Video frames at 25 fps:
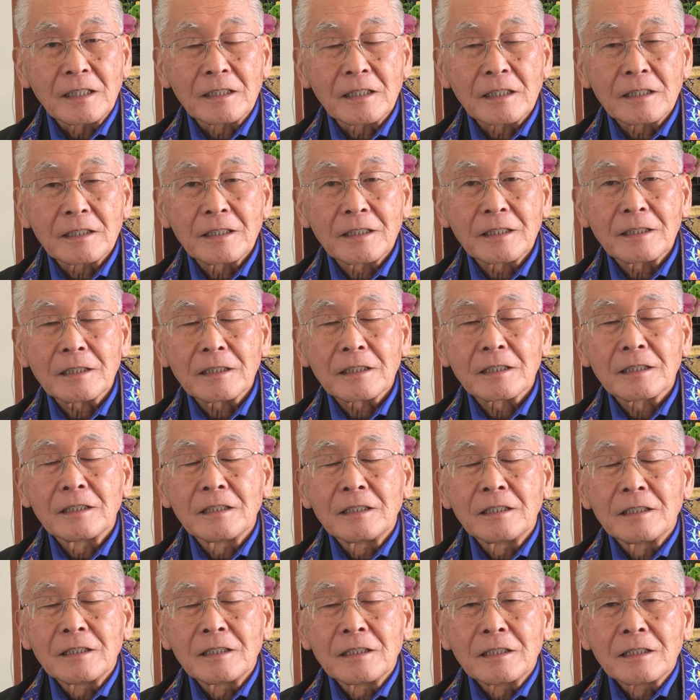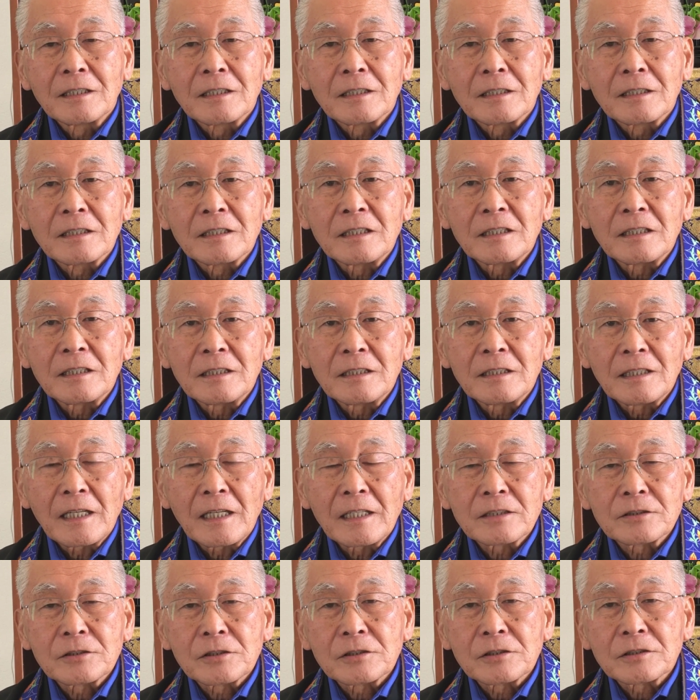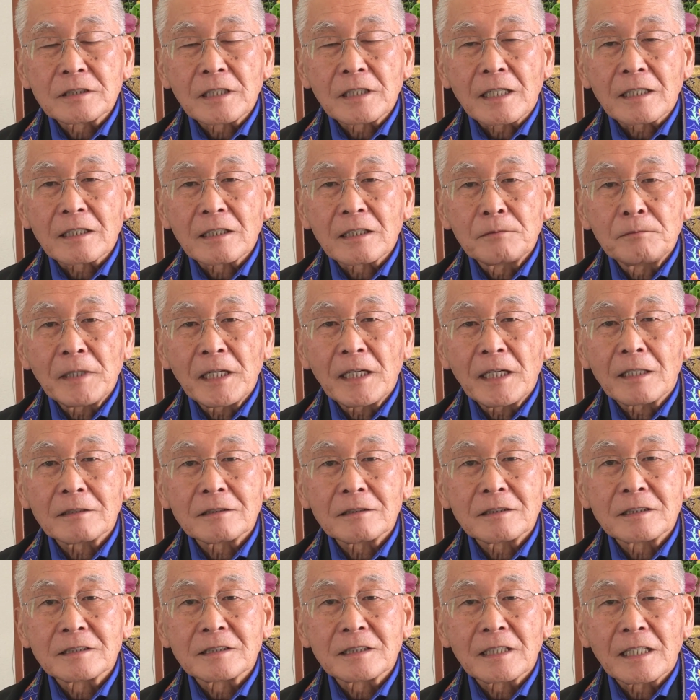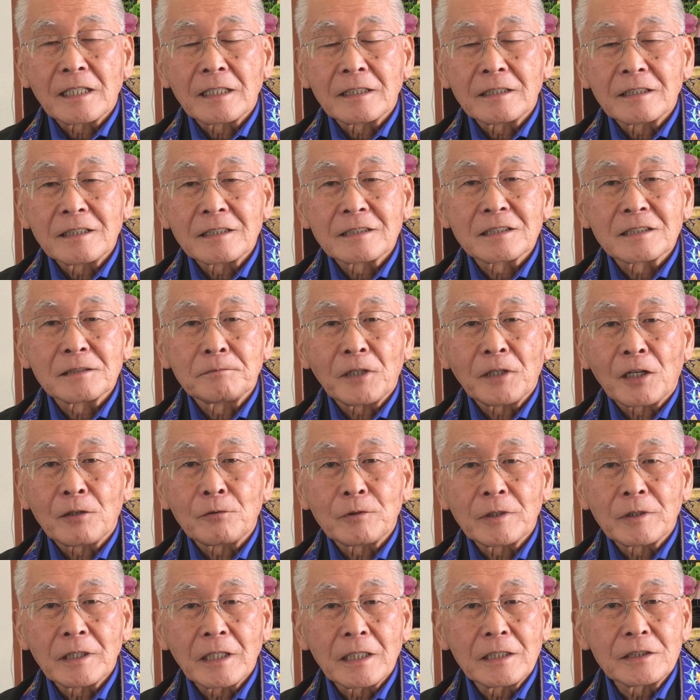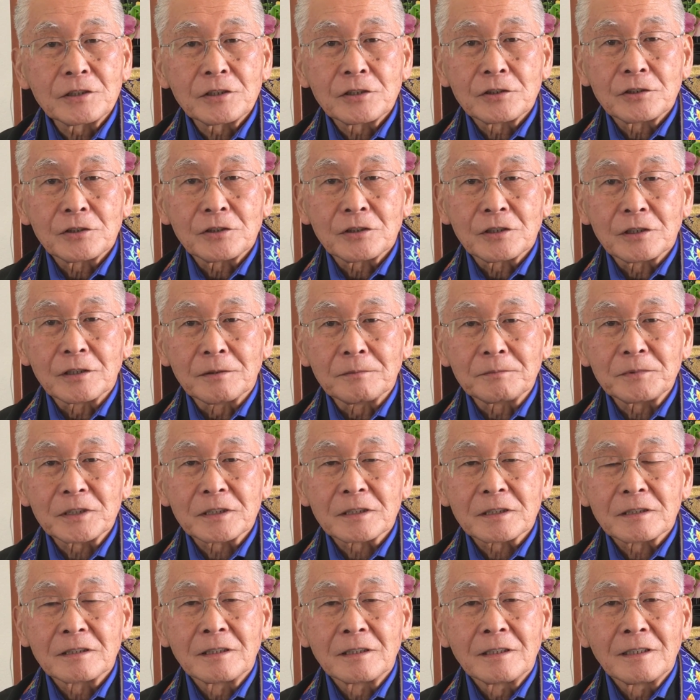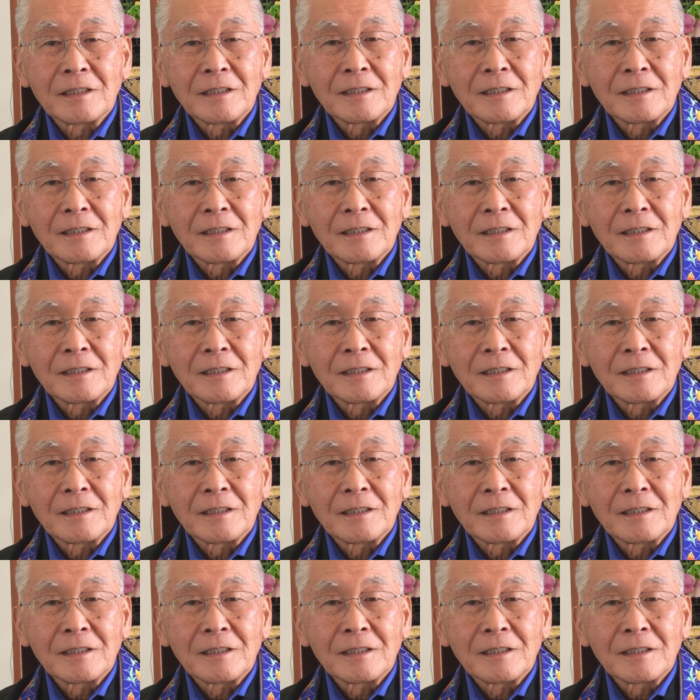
And I think the answers that come out is that it's about relationships,